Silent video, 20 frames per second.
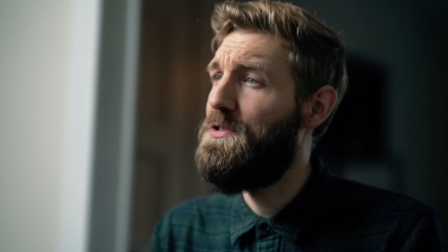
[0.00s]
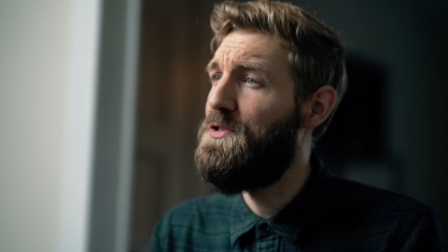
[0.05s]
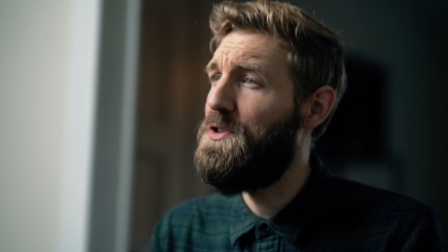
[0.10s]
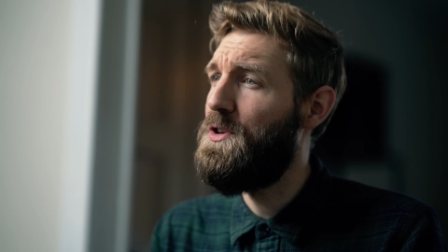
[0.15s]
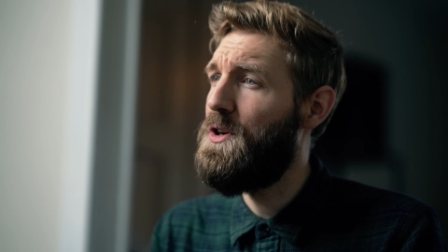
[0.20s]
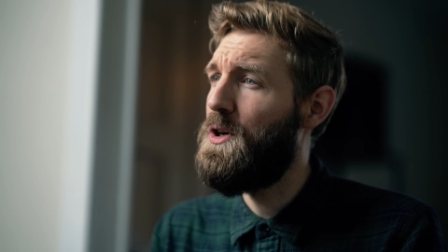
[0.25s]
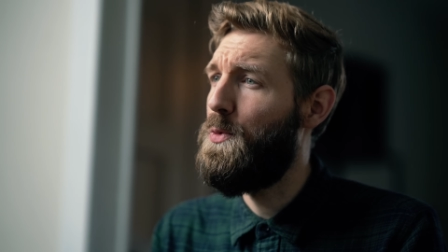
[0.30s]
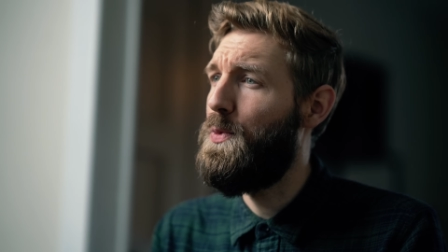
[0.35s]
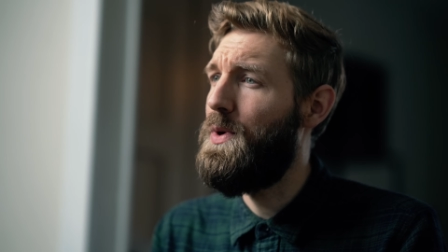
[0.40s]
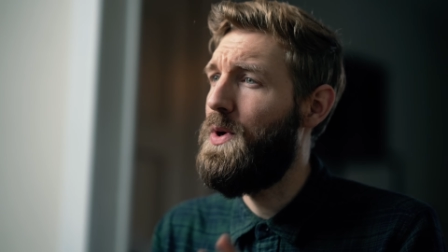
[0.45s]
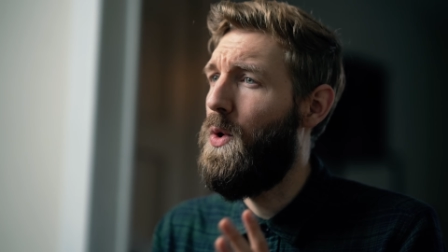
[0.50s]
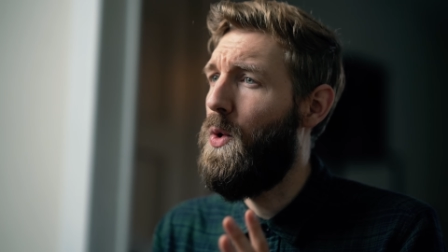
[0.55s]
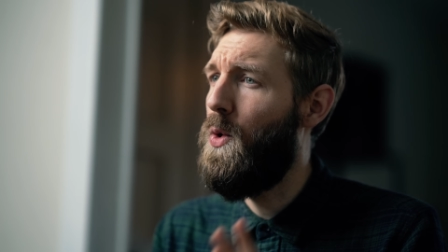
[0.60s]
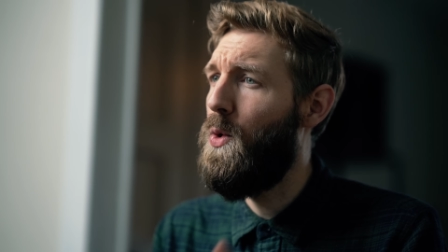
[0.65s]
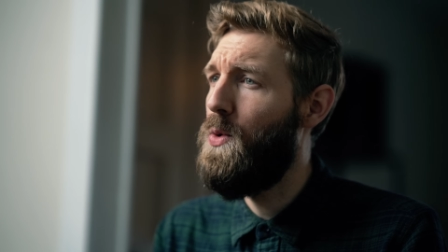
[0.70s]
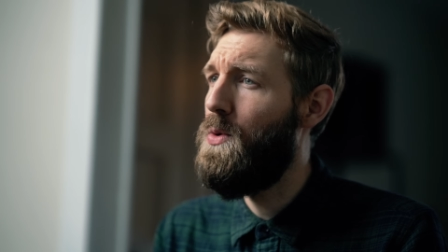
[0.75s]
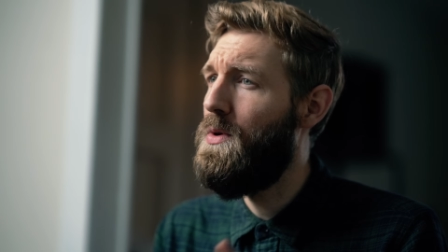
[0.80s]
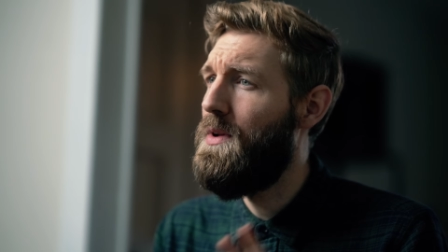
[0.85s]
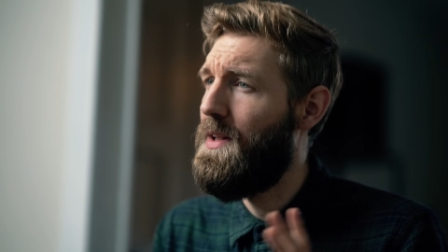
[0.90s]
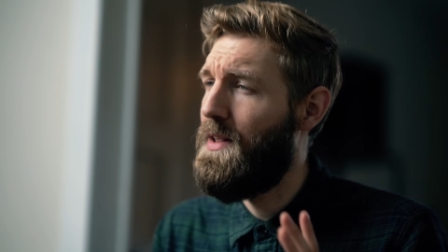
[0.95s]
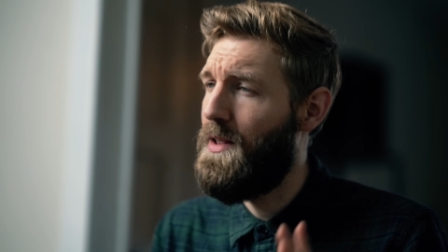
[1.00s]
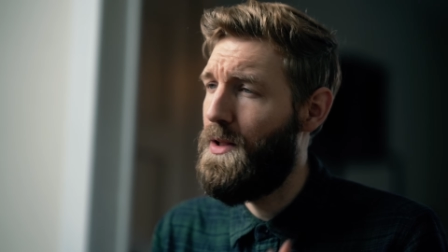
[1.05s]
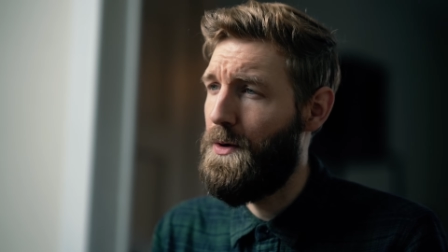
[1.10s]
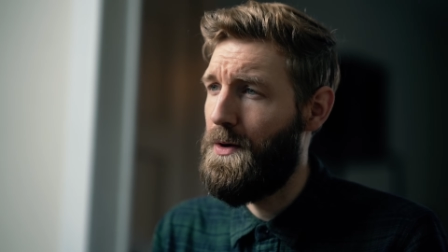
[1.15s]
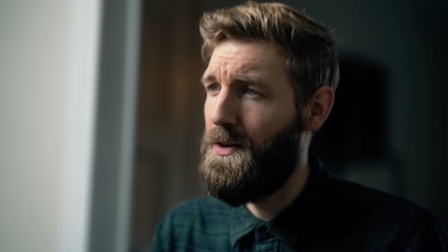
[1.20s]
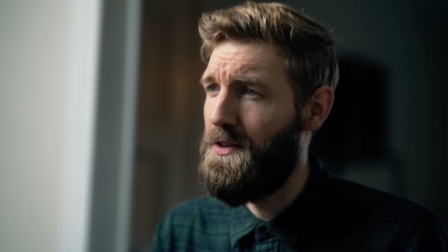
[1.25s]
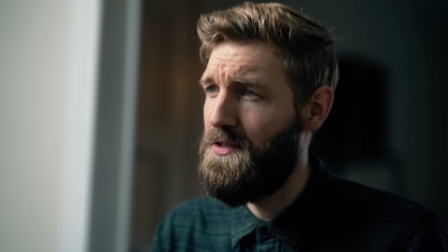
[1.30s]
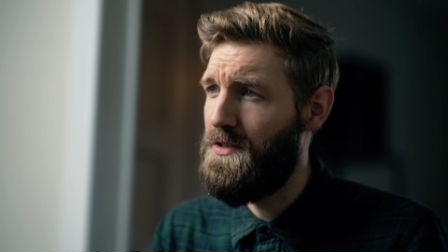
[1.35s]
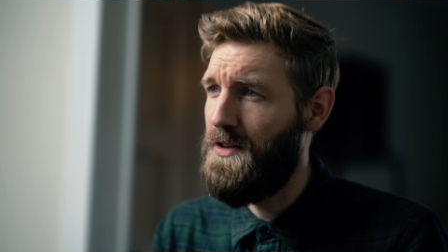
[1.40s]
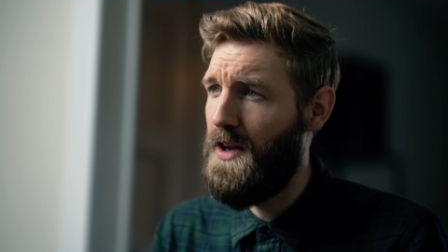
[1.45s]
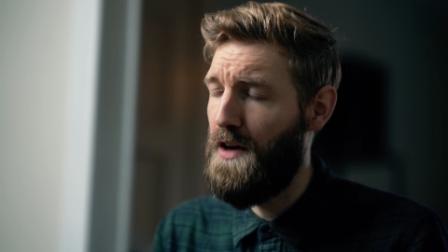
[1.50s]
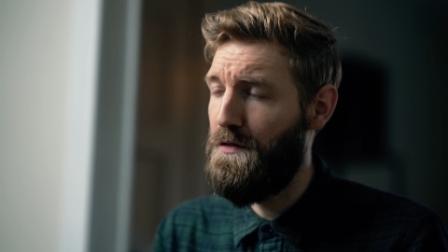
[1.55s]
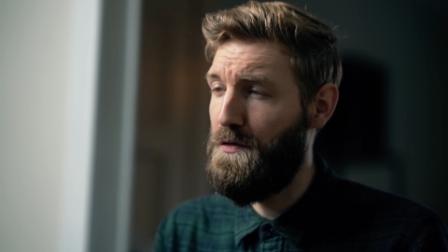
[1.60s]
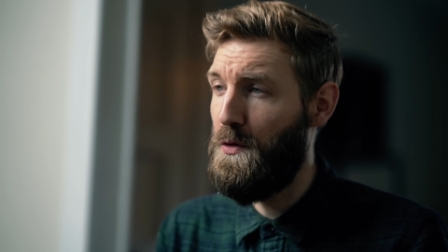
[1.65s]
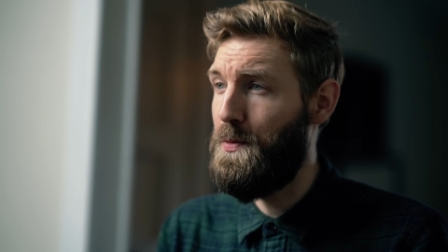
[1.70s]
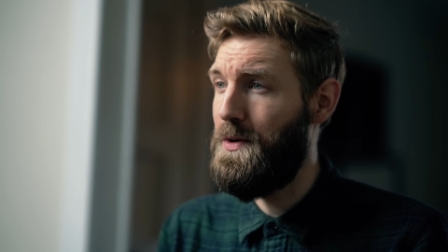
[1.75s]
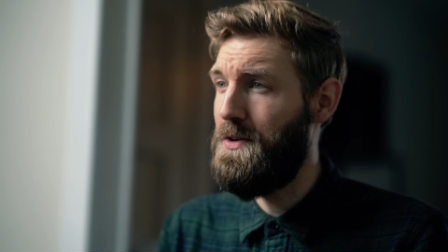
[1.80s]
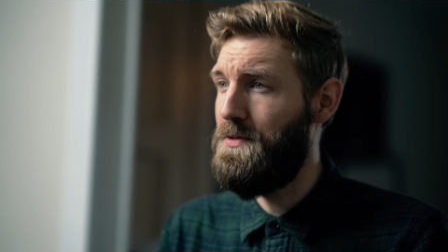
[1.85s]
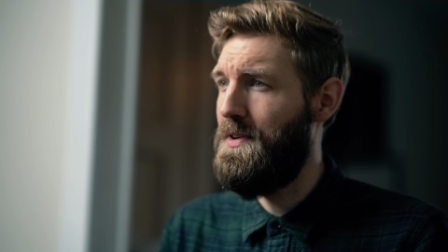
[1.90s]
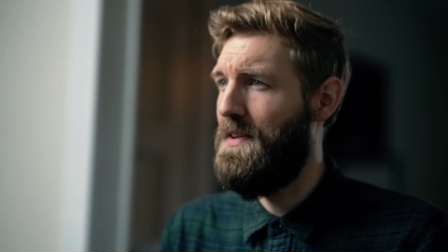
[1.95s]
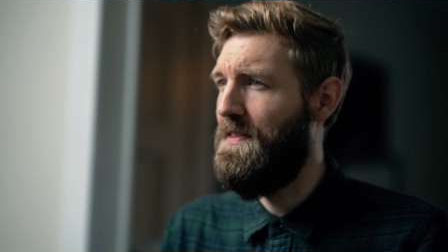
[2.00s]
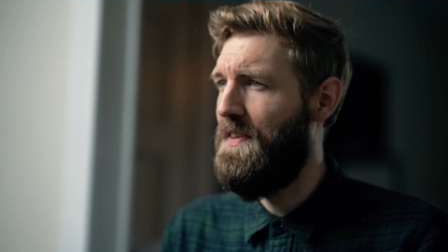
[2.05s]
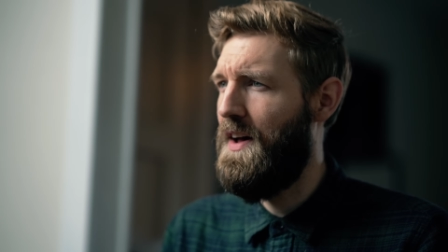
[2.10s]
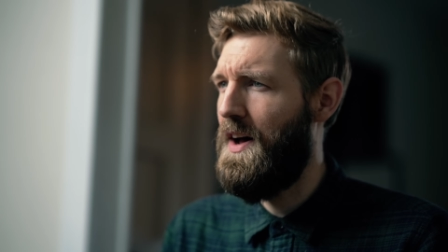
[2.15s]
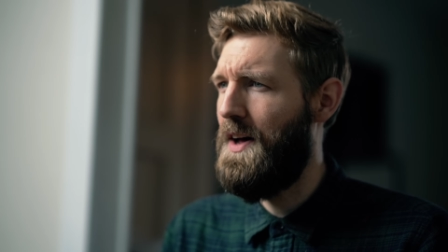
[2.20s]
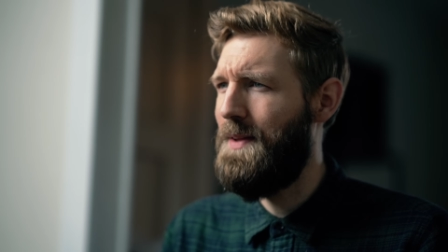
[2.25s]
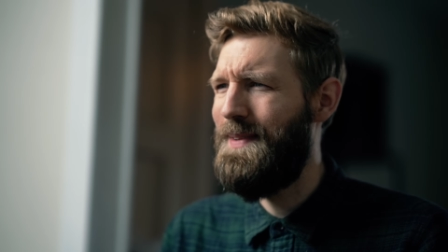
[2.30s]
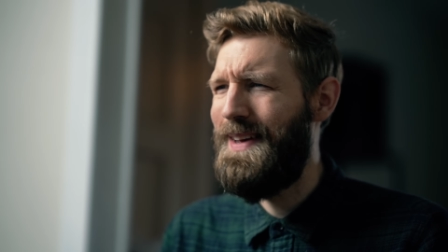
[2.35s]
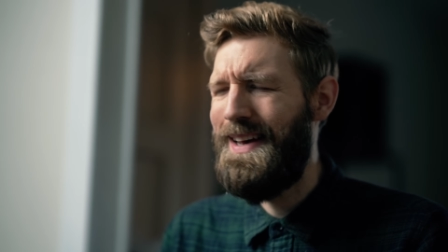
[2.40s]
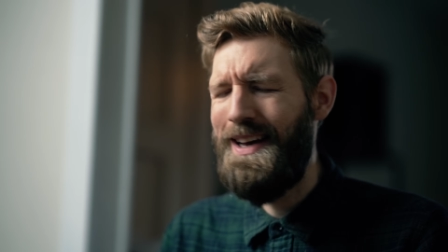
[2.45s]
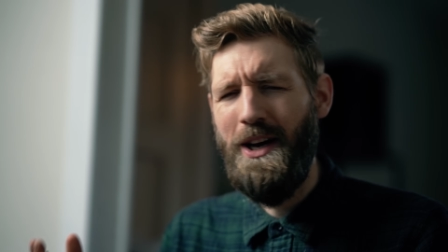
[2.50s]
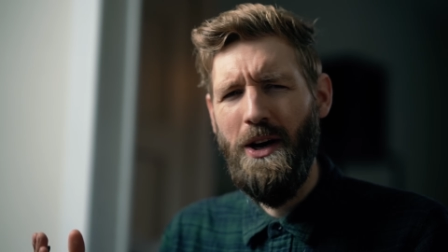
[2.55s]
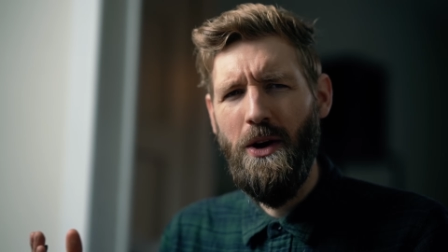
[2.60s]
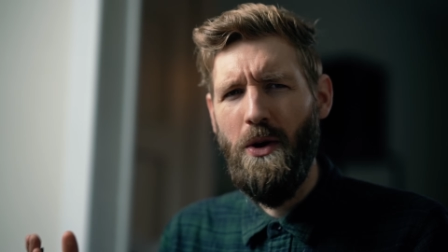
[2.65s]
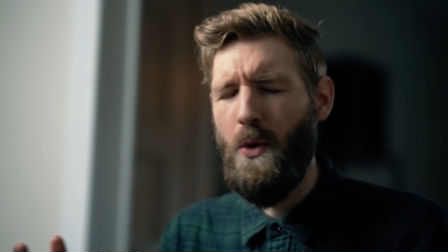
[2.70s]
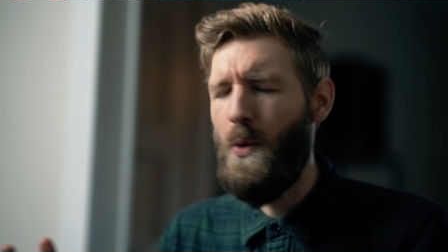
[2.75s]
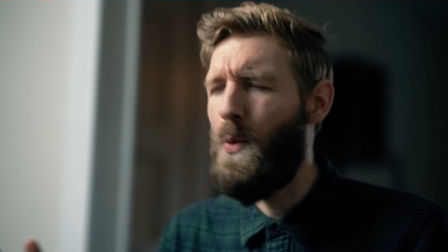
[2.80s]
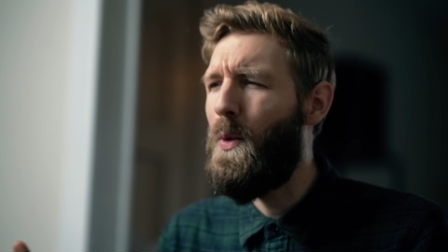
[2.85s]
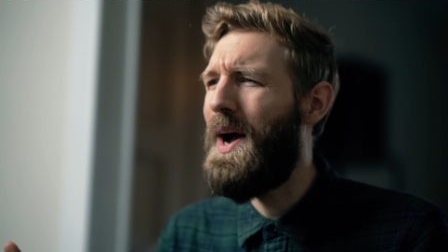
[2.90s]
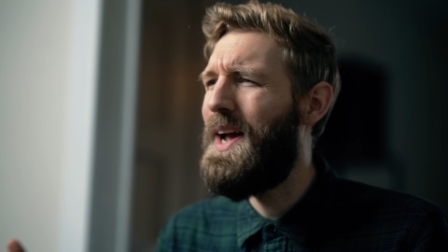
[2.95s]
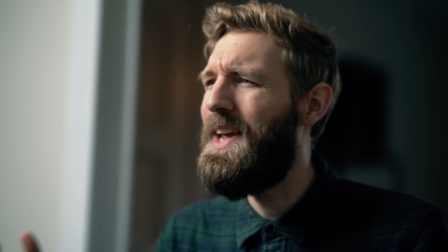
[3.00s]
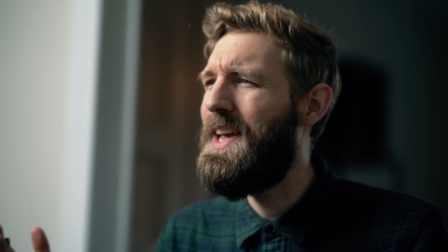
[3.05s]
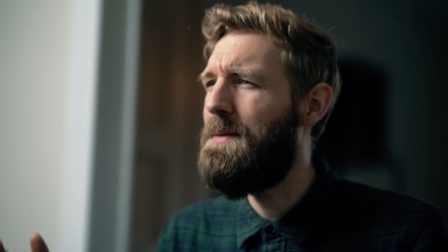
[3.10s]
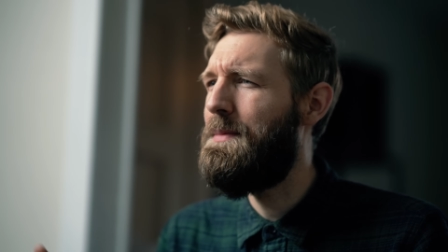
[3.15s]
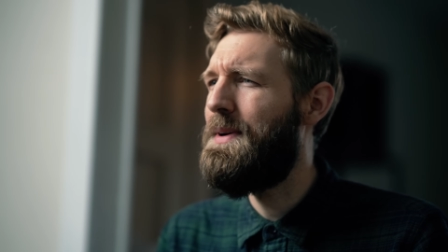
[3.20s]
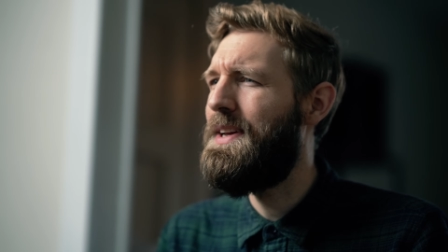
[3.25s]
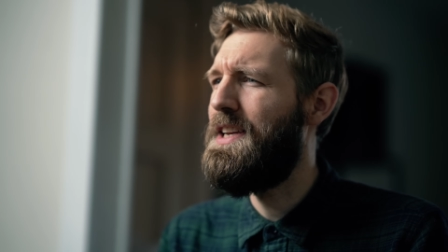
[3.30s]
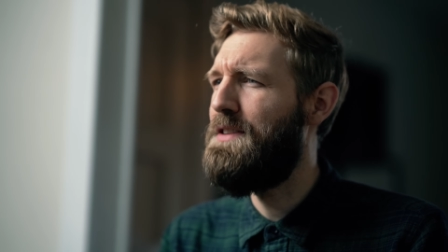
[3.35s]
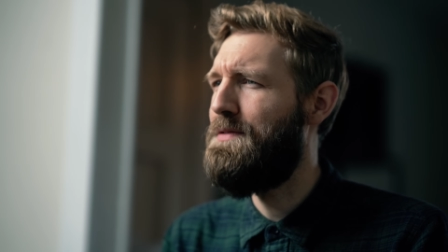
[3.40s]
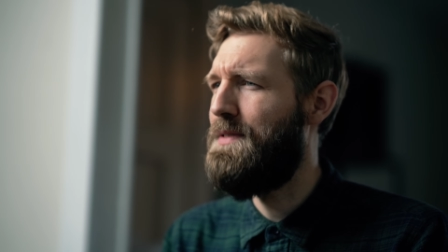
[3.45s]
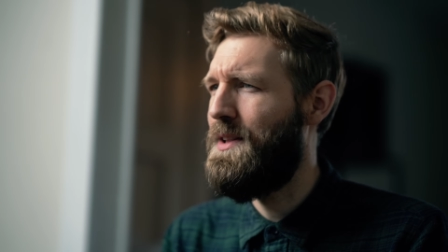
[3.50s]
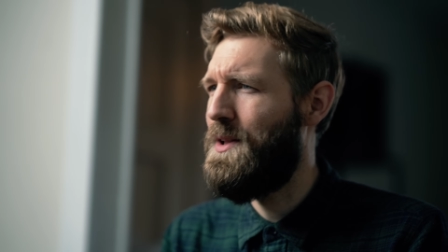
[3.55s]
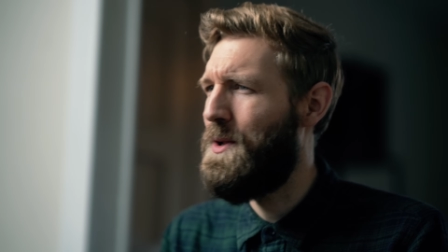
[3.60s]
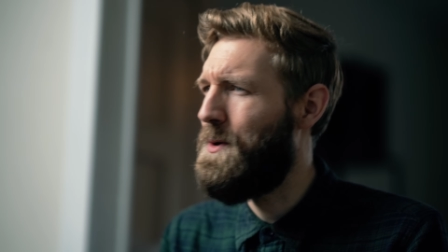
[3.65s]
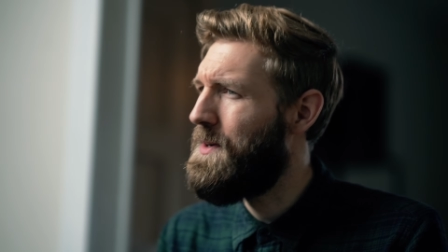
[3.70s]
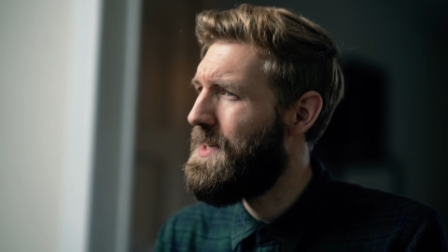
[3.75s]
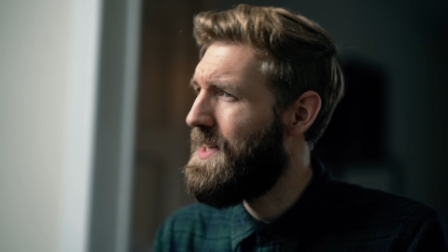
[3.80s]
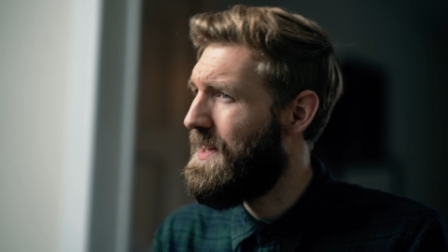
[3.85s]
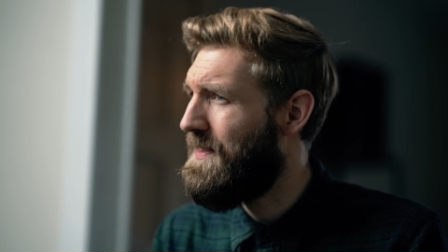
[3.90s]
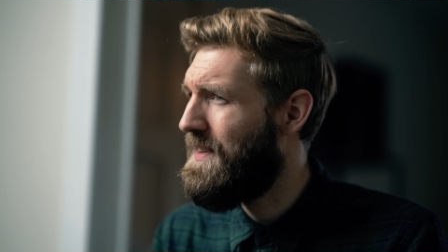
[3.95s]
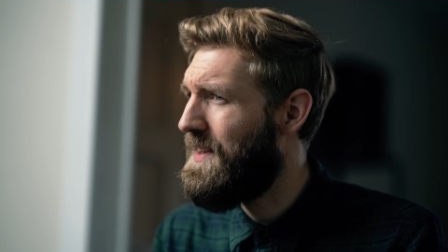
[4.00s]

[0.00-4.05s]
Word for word: sure we all learned stuff of which we thought, why am I even learning